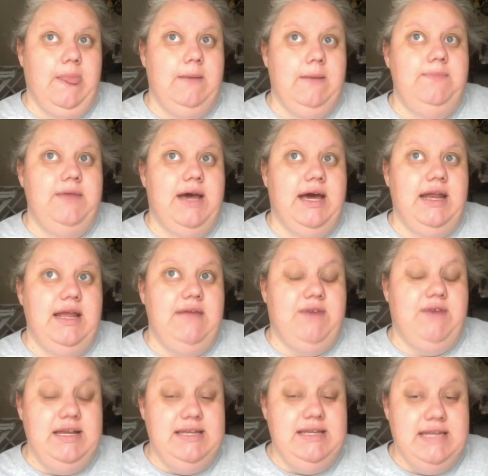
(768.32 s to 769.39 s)
that if
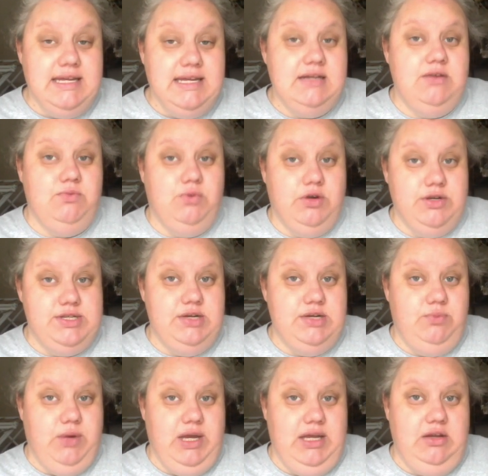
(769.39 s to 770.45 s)
I needed a worsted
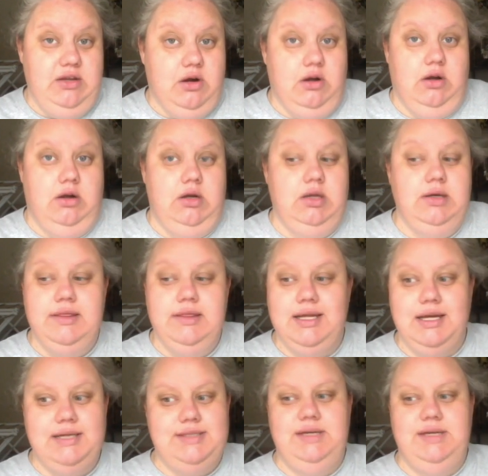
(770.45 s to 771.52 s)
weight yarn, that
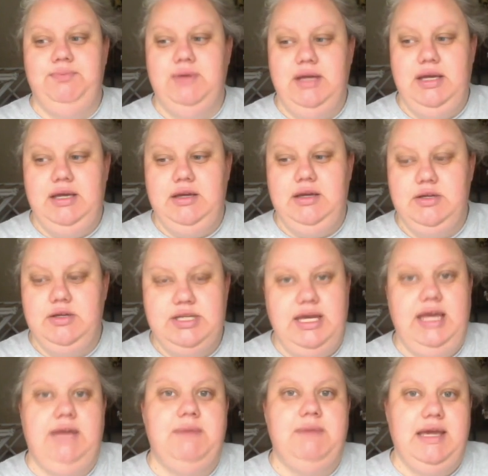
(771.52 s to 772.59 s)
I simply could
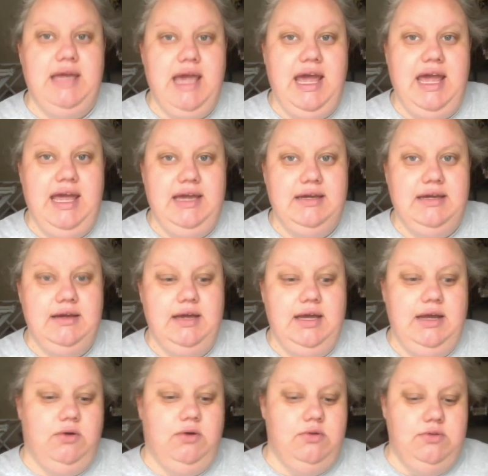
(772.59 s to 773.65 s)
take my cake
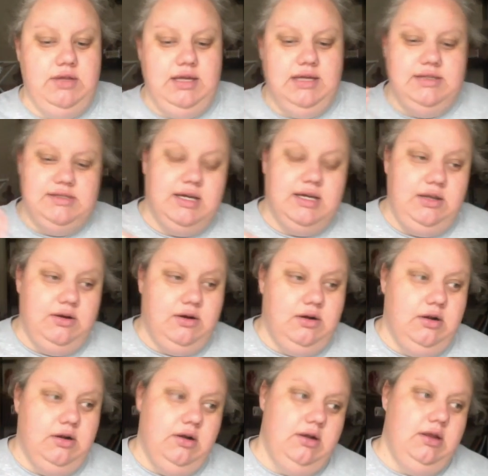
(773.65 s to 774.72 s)
and hold the inside
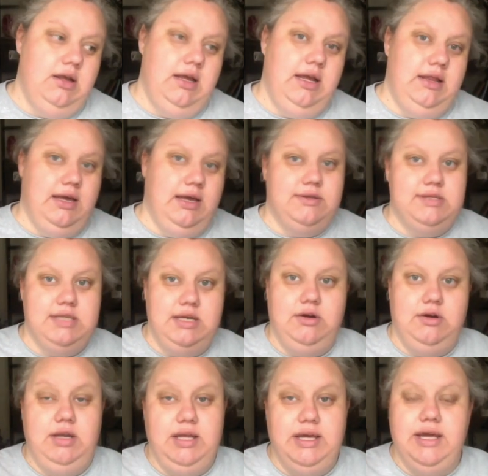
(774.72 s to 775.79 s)
yarn and the outside
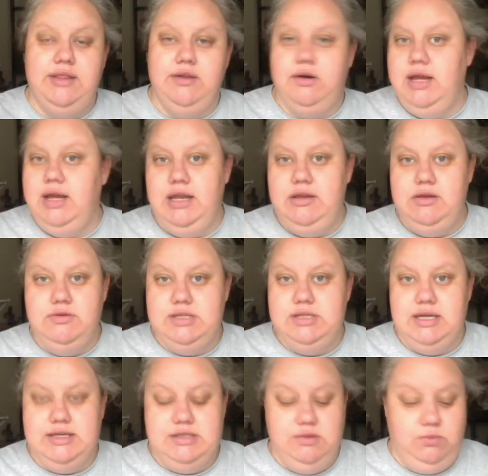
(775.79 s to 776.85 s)
yarn together and use it
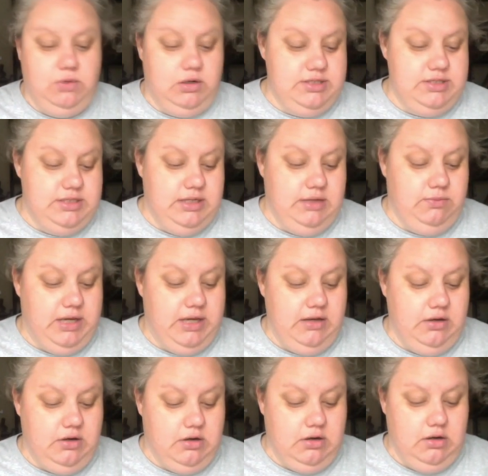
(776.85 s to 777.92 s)
as a worsted weight
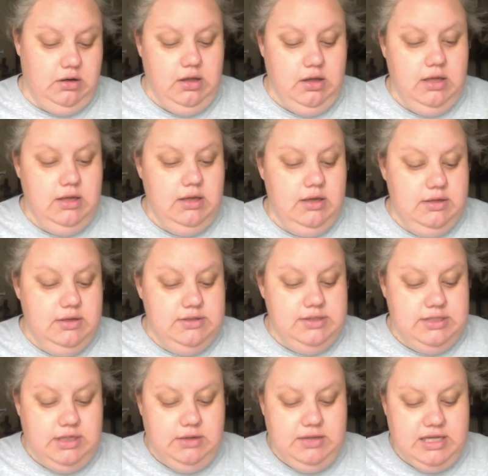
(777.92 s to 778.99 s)
yarn.
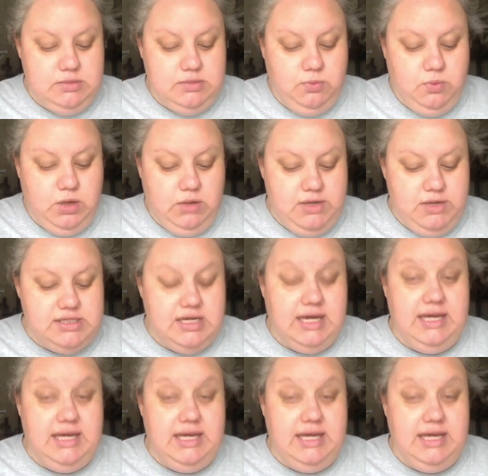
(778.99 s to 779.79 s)
So that's one reason I